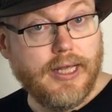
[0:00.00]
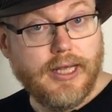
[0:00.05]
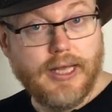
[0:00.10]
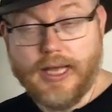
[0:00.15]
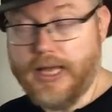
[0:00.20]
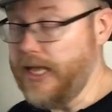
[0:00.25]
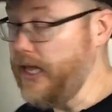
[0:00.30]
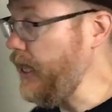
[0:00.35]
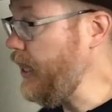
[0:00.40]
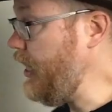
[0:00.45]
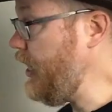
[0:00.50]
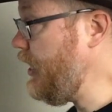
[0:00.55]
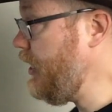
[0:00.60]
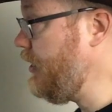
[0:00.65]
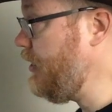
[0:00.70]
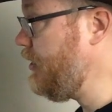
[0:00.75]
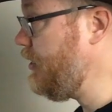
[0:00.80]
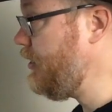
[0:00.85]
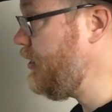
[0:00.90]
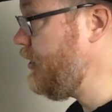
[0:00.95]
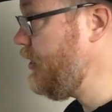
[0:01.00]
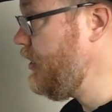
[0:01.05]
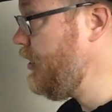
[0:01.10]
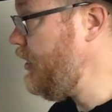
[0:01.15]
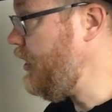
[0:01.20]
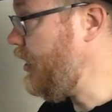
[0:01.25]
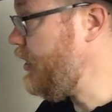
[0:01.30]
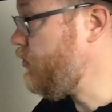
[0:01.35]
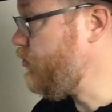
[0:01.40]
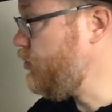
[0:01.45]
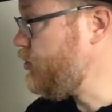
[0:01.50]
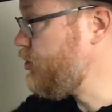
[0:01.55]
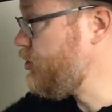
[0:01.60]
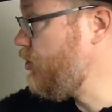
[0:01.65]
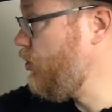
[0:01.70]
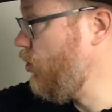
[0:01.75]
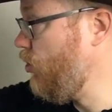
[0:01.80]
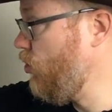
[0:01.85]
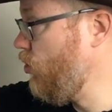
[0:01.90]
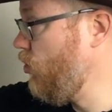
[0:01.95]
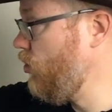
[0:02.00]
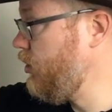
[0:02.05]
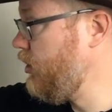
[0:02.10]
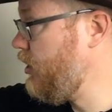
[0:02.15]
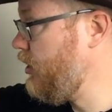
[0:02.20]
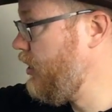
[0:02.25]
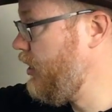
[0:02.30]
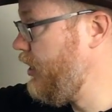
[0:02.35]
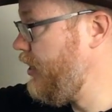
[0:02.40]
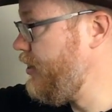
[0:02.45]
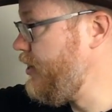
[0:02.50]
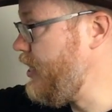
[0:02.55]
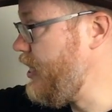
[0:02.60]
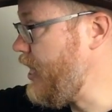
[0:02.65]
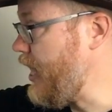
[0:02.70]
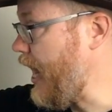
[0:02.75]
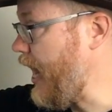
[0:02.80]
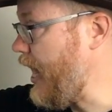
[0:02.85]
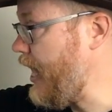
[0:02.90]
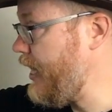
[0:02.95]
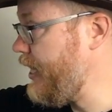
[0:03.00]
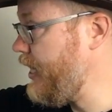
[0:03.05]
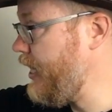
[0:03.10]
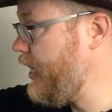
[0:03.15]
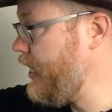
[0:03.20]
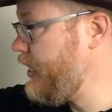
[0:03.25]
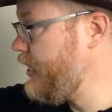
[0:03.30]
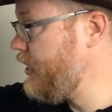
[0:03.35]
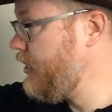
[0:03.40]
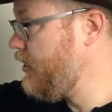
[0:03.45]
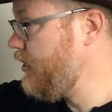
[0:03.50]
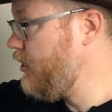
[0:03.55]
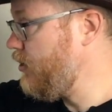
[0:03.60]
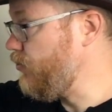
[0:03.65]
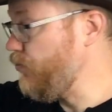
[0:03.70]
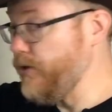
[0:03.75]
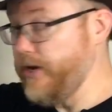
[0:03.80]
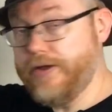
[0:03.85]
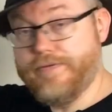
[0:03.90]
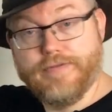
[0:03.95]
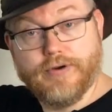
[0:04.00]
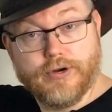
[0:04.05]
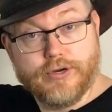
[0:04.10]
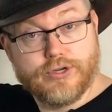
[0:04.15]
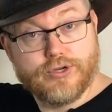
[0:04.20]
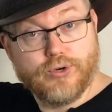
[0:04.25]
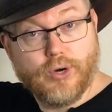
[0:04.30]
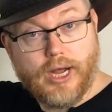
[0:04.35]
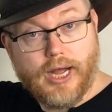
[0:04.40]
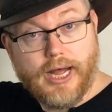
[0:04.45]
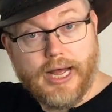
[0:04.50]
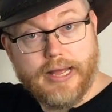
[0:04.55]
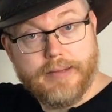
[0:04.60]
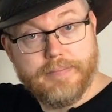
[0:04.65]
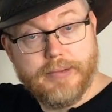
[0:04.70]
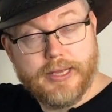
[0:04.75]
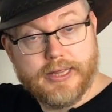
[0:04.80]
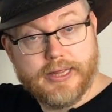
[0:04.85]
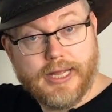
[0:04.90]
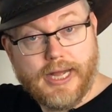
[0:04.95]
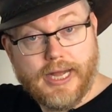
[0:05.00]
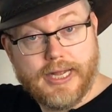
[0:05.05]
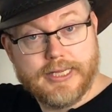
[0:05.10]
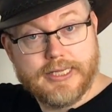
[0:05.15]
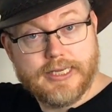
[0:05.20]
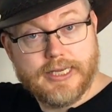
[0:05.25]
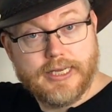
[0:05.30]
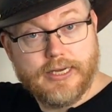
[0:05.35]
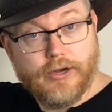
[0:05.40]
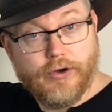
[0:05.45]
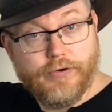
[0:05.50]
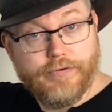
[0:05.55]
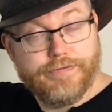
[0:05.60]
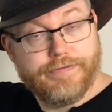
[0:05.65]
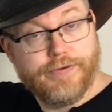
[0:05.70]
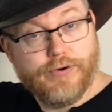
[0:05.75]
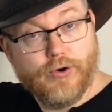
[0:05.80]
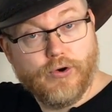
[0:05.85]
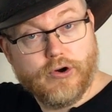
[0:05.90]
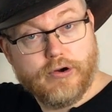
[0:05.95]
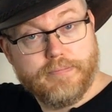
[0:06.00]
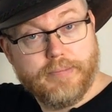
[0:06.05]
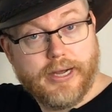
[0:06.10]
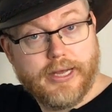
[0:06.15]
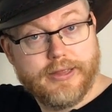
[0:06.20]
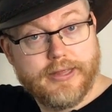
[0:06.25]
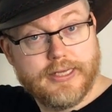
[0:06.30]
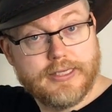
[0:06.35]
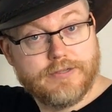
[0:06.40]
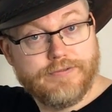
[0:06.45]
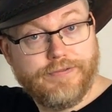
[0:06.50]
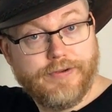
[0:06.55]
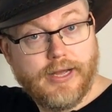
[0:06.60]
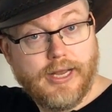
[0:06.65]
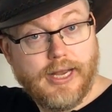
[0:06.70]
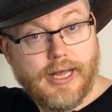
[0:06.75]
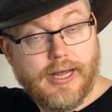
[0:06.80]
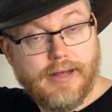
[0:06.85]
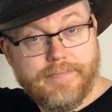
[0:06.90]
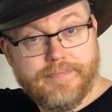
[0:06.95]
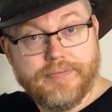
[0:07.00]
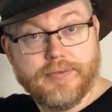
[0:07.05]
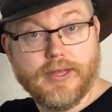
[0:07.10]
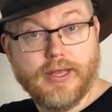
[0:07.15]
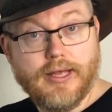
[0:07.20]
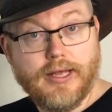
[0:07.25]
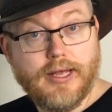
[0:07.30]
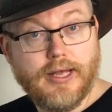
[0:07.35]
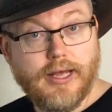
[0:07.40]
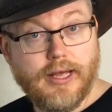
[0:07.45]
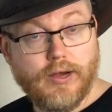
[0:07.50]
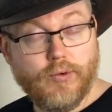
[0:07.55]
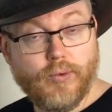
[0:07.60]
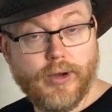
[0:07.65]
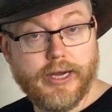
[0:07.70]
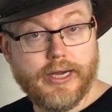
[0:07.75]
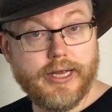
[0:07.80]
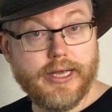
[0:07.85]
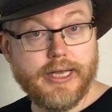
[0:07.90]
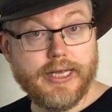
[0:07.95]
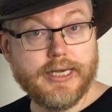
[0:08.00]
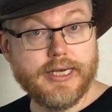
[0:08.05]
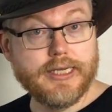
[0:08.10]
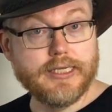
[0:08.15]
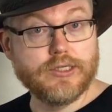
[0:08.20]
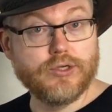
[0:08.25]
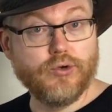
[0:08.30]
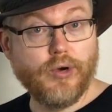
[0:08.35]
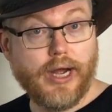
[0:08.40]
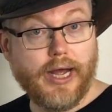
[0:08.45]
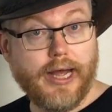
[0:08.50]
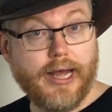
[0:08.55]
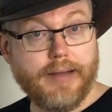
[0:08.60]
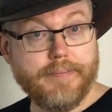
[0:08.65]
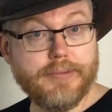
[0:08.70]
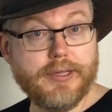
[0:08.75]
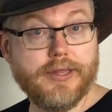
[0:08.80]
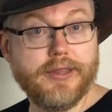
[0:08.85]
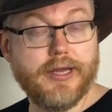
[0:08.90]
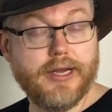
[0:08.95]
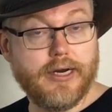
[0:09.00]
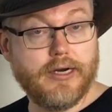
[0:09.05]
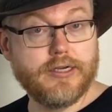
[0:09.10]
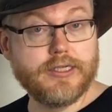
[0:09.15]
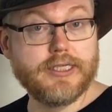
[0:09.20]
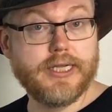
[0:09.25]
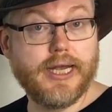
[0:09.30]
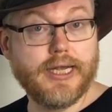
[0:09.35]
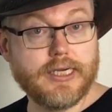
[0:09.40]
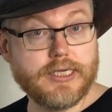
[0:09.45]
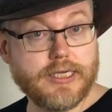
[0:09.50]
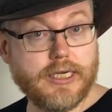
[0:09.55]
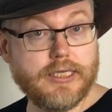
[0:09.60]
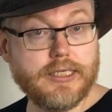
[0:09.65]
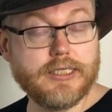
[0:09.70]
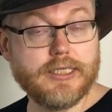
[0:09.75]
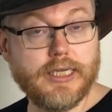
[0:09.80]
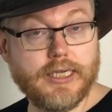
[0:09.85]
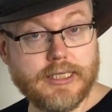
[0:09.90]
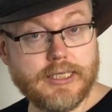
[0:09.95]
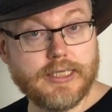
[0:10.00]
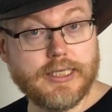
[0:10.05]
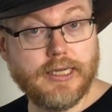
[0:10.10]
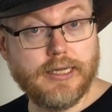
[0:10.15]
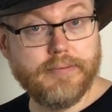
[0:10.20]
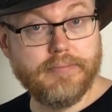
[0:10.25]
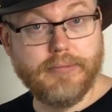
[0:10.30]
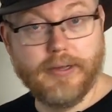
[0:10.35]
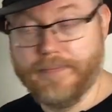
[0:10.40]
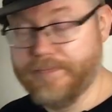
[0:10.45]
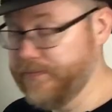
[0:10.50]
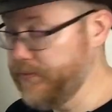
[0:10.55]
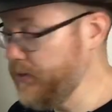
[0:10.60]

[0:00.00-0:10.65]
It was called the Annan River tribe in 1904 by this fella when he described their section system,